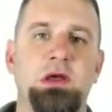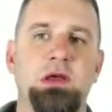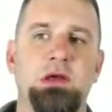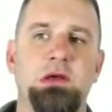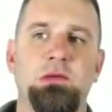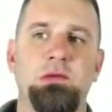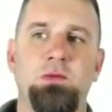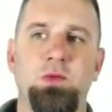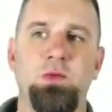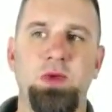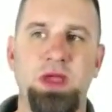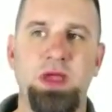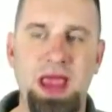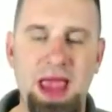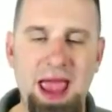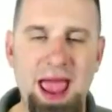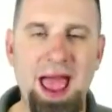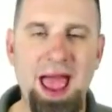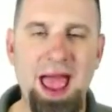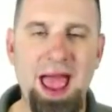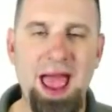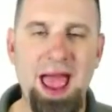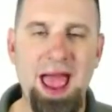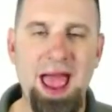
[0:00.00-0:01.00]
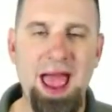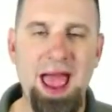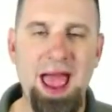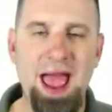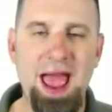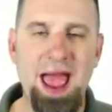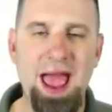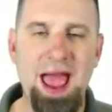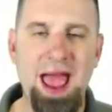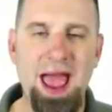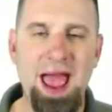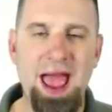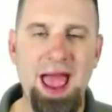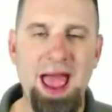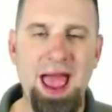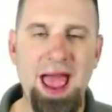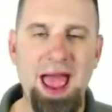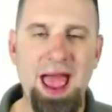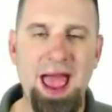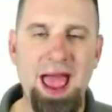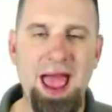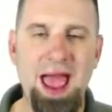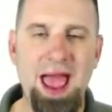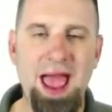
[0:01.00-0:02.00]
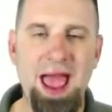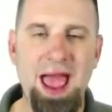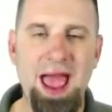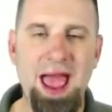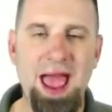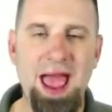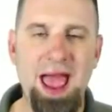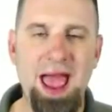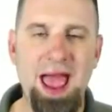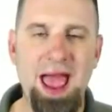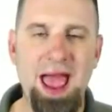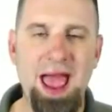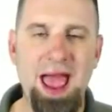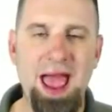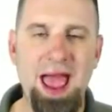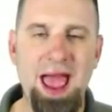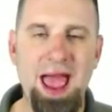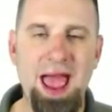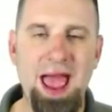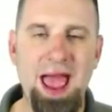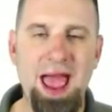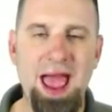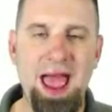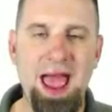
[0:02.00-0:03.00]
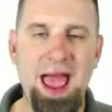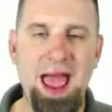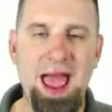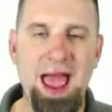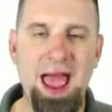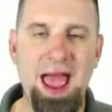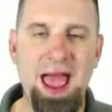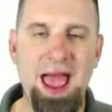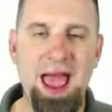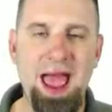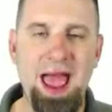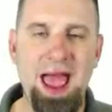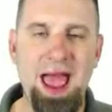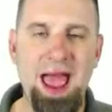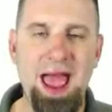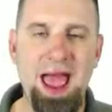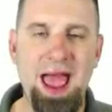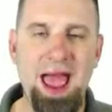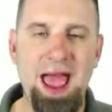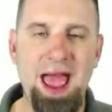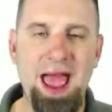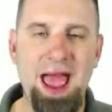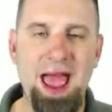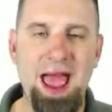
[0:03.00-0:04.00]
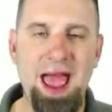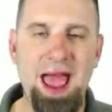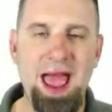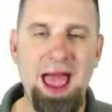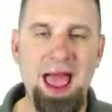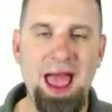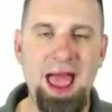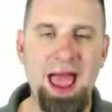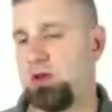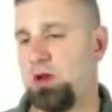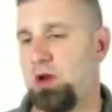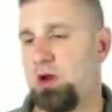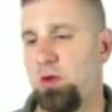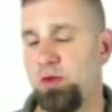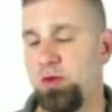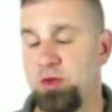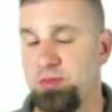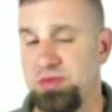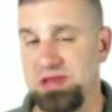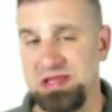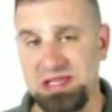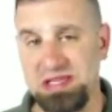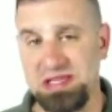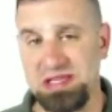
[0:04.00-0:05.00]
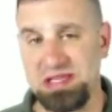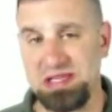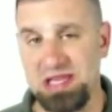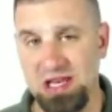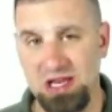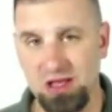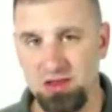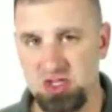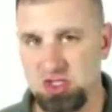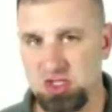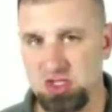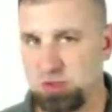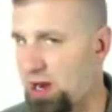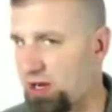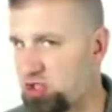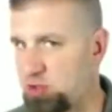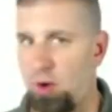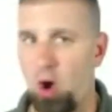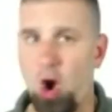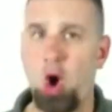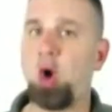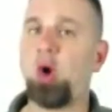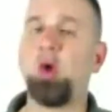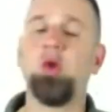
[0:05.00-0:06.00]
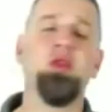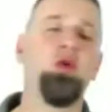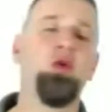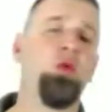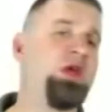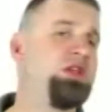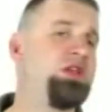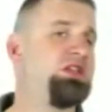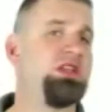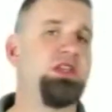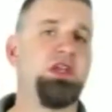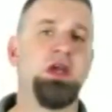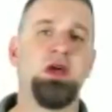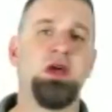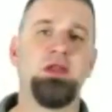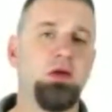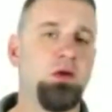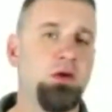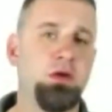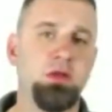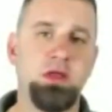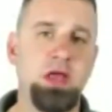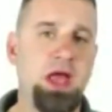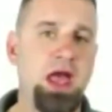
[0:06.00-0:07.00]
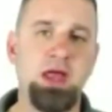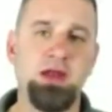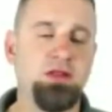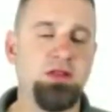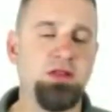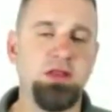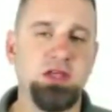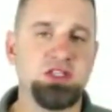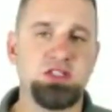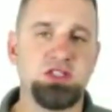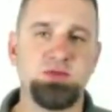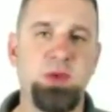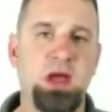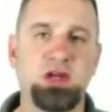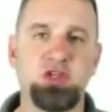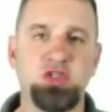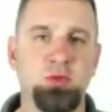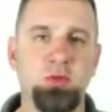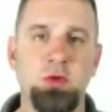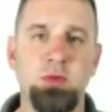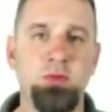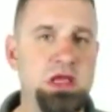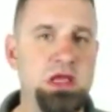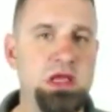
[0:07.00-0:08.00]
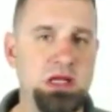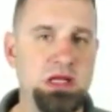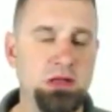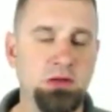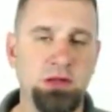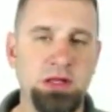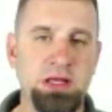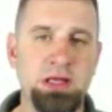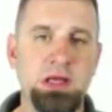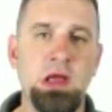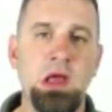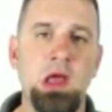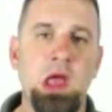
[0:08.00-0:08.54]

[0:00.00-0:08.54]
we have to understand that it can jump from one stage, at the beginning of the spectrum, all the way to the other, or the end of the spectrum immediately.